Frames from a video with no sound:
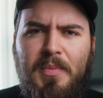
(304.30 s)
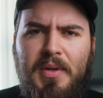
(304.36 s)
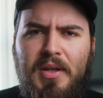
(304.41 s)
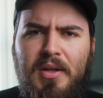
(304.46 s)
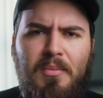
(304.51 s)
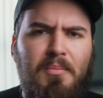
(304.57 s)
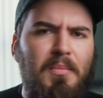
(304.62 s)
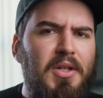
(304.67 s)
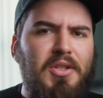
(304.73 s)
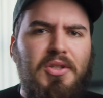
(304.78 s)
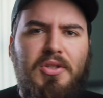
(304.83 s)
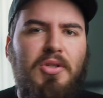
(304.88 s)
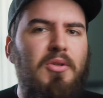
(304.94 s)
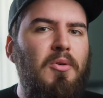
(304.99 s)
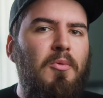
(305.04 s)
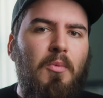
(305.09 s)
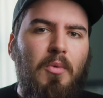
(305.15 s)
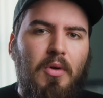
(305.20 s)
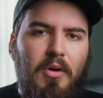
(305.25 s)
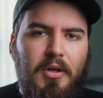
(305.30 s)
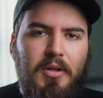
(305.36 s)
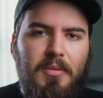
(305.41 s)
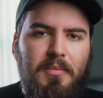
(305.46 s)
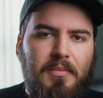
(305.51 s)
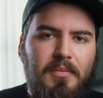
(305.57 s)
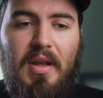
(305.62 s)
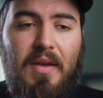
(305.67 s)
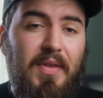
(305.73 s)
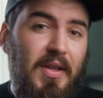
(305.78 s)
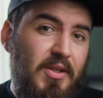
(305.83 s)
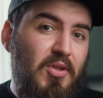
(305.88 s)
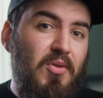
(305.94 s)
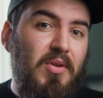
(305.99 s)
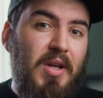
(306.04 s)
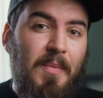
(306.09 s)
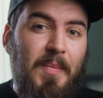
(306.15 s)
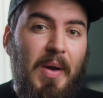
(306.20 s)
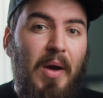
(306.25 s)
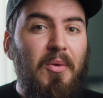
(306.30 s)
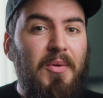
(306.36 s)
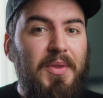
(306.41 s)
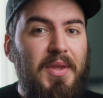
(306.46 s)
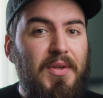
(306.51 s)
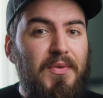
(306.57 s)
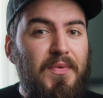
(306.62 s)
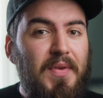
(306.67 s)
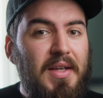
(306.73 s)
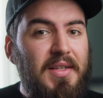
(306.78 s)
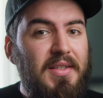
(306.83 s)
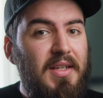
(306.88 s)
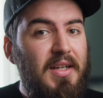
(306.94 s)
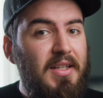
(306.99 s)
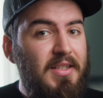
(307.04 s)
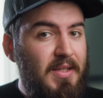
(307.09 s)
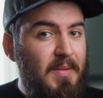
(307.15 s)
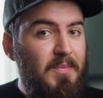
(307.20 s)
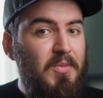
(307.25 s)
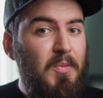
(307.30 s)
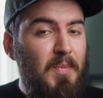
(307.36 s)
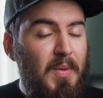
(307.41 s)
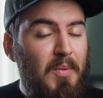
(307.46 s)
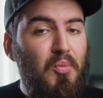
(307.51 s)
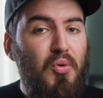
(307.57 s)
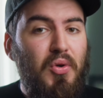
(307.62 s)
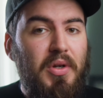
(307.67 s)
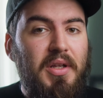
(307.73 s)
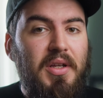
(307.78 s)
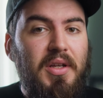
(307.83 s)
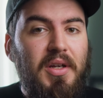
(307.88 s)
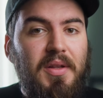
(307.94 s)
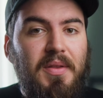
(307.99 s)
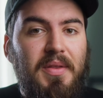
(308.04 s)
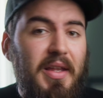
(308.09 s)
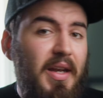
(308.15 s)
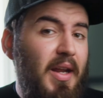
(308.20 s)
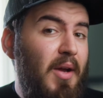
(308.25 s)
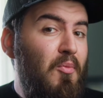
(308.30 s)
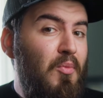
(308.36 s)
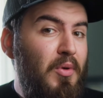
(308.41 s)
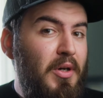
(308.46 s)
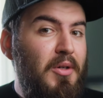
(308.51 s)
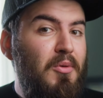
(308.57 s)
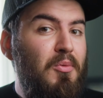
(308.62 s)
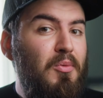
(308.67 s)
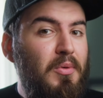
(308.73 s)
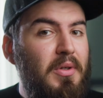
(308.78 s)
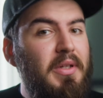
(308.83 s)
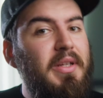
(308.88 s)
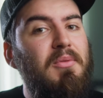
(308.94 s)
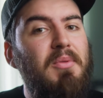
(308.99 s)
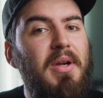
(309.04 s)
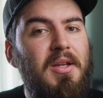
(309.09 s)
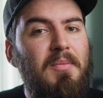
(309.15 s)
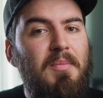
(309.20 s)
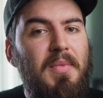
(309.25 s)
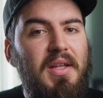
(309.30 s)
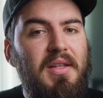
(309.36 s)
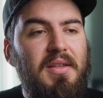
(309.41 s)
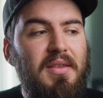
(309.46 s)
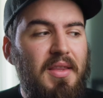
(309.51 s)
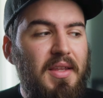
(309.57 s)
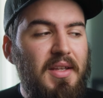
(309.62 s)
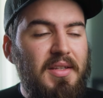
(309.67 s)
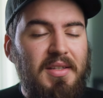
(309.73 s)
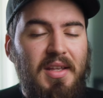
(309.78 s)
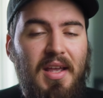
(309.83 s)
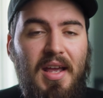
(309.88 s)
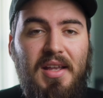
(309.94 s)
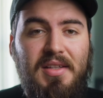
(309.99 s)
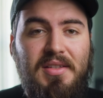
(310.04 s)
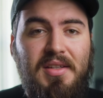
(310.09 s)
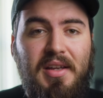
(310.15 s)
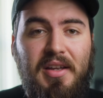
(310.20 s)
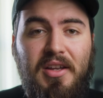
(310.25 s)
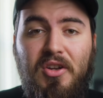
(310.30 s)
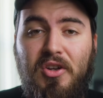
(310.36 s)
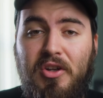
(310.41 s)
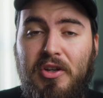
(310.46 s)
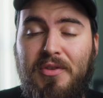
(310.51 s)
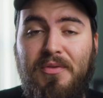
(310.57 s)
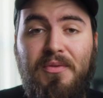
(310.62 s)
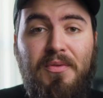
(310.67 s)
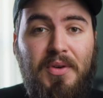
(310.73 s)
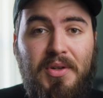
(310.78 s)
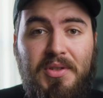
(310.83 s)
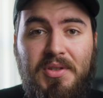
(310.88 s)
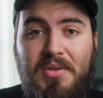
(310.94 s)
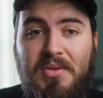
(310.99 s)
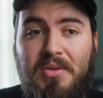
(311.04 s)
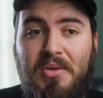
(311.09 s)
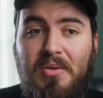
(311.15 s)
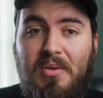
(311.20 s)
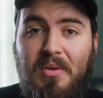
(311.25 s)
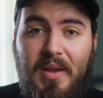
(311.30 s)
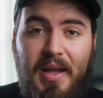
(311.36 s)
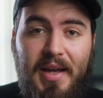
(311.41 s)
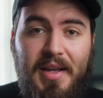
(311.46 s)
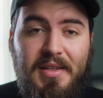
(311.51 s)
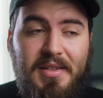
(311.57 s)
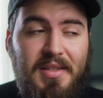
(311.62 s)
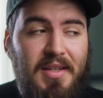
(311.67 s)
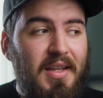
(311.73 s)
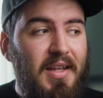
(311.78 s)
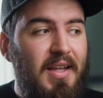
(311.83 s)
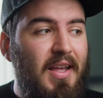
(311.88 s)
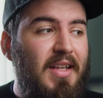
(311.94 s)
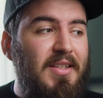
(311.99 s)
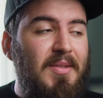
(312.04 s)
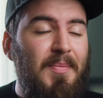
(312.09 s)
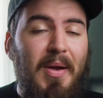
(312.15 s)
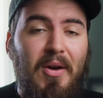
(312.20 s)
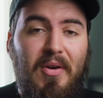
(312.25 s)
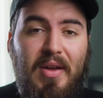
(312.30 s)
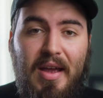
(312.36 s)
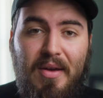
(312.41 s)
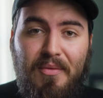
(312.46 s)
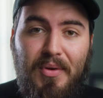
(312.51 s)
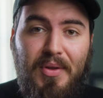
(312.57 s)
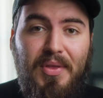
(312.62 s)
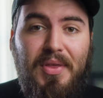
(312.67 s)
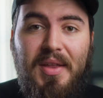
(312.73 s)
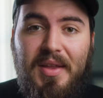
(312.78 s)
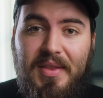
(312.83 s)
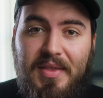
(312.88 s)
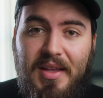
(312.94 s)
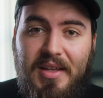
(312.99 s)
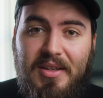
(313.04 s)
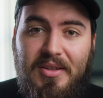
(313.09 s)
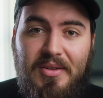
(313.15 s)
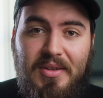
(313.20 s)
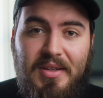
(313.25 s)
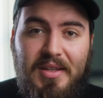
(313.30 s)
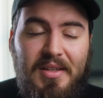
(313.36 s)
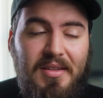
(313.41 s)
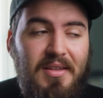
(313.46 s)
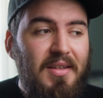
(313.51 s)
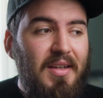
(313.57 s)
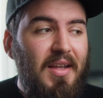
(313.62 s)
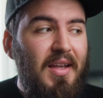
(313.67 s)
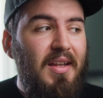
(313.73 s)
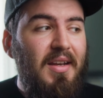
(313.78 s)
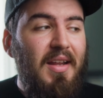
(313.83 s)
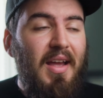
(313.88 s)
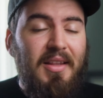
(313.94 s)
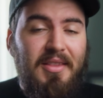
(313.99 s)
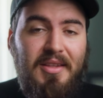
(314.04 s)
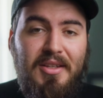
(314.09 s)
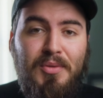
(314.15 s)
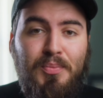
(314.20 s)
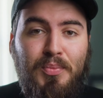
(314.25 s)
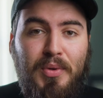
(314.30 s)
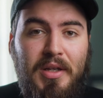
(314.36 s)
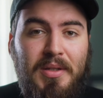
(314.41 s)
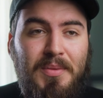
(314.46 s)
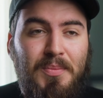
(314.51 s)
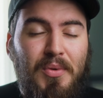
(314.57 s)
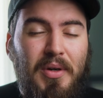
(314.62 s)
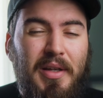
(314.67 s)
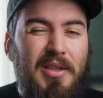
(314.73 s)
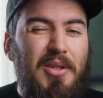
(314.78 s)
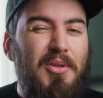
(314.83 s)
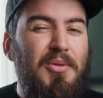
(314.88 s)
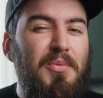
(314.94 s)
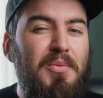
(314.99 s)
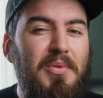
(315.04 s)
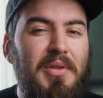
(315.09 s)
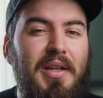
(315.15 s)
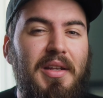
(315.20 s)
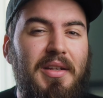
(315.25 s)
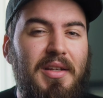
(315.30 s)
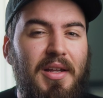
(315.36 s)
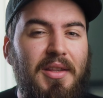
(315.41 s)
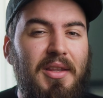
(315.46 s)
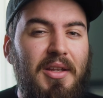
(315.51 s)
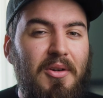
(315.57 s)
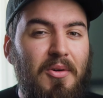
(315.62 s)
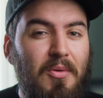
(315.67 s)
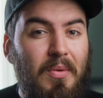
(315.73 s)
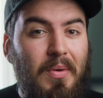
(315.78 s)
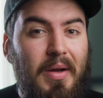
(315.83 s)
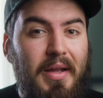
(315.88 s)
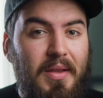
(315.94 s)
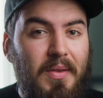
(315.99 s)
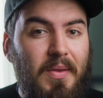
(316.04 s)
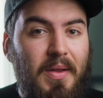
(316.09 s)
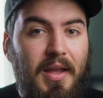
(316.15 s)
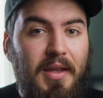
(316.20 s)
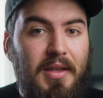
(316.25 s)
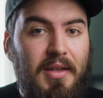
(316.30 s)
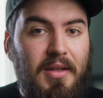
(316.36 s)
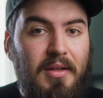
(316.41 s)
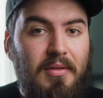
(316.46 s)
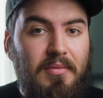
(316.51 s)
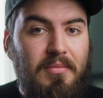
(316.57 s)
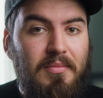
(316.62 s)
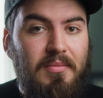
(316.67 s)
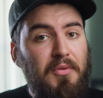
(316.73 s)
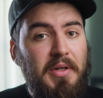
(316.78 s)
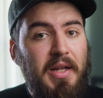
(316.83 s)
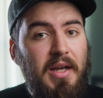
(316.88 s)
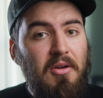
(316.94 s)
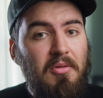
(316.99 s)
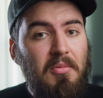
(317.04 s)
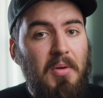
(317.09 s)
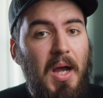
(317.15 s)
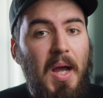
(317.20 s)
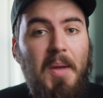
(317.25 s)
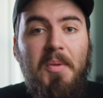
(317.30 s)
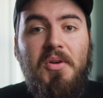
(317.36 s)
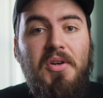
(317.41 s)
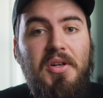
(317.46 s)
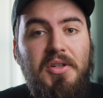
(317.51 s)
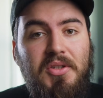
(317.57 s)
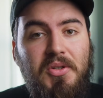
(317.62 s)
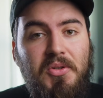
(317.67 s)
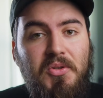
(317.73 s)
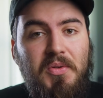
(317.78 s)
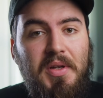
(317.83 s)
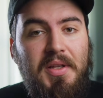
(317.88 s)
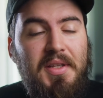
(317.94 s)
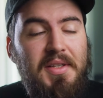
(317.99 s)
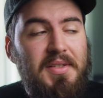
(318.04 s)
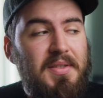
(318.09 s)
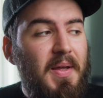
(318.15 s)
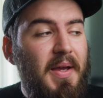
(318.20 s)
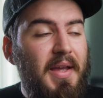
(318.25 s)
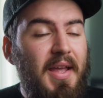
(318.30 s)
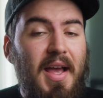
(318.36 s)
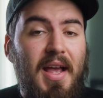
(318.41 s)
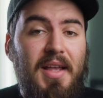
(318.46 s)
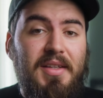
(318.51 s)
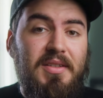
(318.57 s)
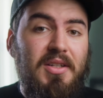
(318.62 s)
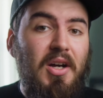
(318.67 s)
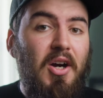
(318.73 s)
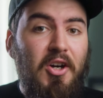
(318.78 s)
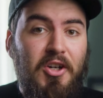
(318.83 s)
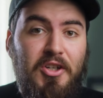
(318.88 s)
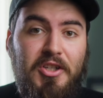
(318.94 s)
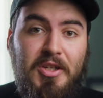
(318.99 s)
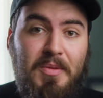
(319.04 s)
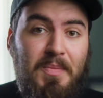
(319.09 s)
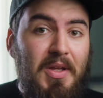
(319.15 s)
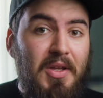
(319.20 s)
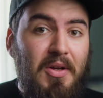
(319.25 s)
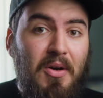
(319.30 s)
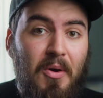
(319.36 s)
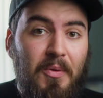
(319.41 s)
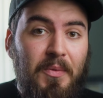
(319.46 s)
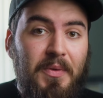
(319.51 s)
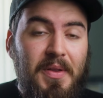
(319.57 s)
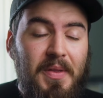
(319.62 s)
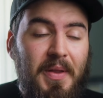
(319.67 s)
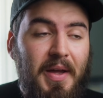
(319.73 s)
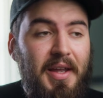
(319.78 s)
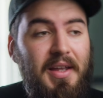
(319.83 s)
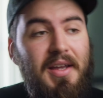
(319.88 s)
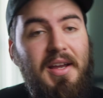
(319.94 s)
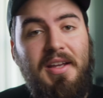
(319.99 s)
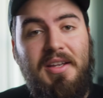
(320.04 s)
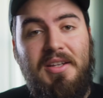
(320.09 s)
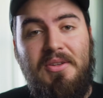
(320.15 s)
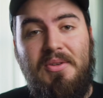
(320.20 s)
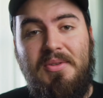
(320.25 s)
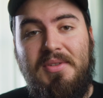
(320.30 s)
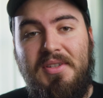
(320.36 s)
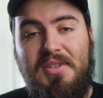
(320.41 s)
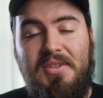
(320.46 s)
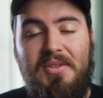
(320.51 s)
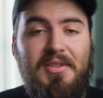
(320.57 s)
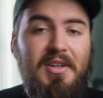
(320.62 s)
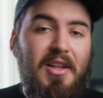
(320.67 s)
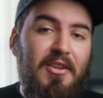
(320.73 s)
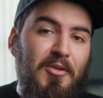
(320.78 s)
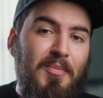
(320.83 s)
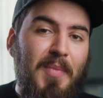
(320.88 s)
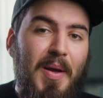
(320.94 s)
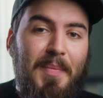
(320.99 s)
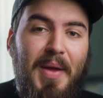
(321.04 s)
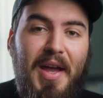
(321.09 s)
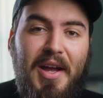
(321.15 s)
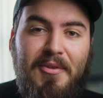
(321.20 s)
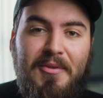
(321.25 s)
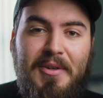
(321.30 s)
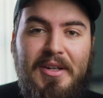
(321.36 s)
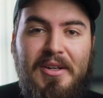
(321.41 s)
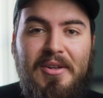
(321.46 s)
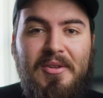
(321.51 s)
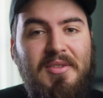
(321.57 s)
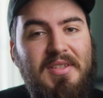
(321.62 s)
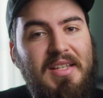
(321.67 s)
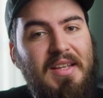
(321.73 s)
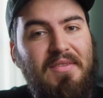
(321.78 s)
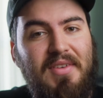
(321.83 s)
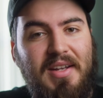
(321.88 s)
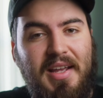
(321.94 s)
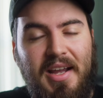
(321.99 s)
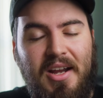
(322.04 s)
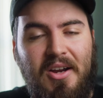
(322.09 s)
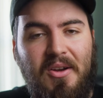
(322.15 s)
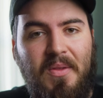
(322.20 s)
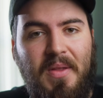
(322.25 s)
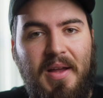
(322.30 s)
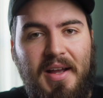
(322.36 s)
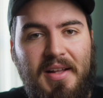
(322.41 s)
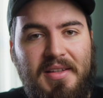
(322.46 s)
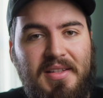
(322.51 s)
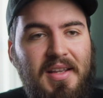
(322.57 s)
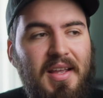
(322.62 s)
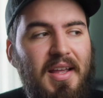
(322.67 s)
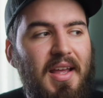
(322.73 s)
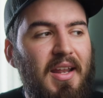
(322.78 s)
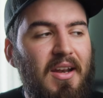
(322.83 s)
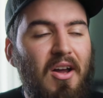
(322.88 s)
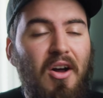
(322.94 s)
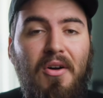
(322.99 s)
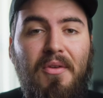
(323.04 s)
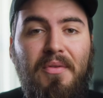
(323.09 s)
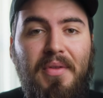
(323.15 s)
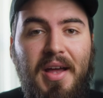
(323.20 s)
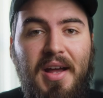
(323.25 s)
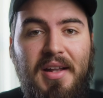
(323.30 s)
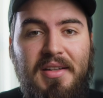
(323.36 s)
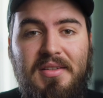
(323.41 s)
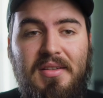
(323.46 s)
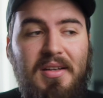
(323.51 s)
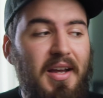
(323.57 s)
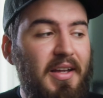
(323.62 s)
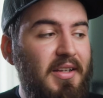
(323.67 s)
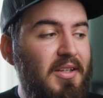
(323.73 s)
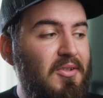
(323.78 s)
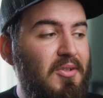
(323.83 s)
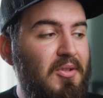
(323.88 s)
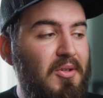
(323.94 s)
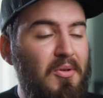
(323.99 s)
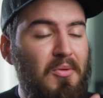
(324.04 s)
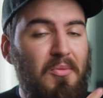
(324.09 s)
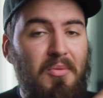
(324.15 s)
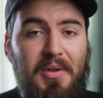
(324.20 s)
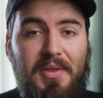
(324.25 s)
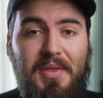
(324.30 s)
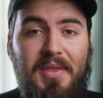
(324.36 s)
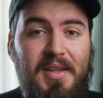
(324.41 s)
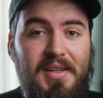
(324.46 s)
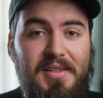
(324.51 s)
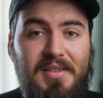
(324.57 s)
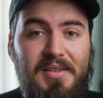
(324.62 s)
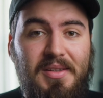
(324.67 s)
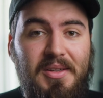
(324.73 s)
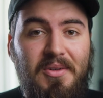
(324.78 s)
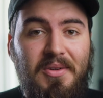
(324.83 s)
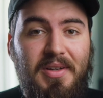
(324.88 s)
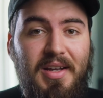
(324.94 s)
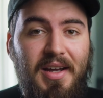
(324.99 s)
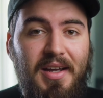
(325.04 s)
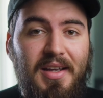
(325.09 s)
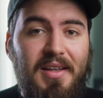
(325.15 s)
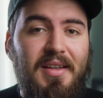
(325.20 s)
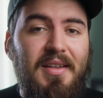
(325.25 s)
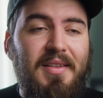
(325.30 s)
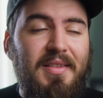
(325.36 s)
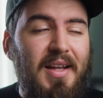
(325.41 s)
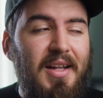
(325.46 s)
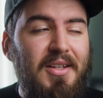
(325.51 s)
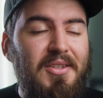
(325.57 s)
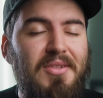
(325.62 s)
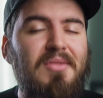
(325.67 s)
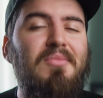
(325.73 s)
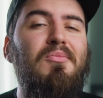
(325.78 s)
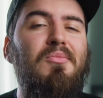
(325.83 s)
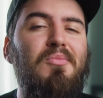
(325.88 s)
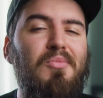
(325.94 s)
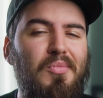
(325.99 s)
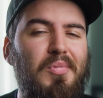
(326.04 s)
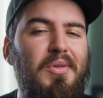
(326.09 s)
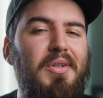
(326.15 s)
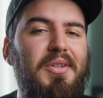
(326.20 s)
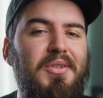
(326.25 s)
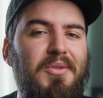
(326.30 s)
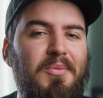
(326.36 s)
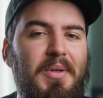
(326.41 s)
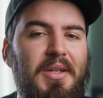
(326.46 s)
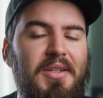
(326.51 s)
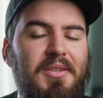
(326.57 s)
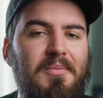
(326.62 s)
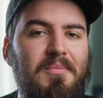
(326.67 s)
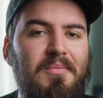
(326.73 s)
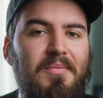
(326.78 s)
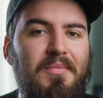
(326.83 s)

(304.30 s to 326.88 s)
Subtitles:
be much too warm. If they do come out with this fix and it seems to be pretty good, then I would really recommend this as a good versatile light, as about everything that you need, and at this price point, there's really nothing quite like it. For now, I'm going to treat this light as an RGB only light. I can use it to color my backgrounds, even a hair light, and all of that I can do with this little guy, and that's pretty sweet.